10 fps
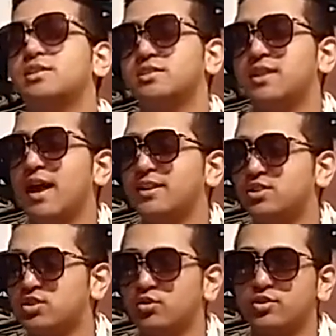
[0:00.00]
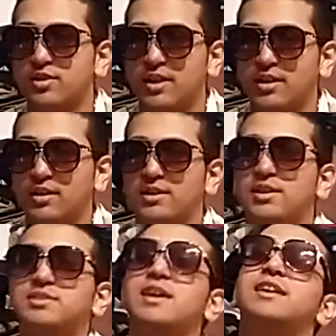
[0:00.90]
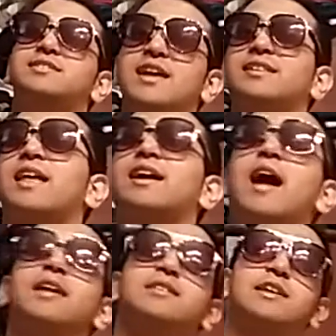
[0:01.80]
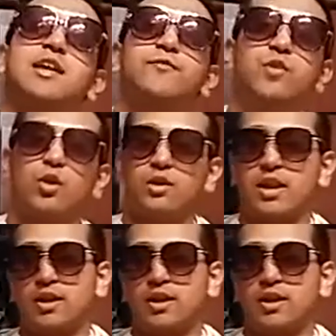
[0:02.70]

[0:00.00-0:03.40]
not just that, it's just also, like, it's like that kind of, like, if you're,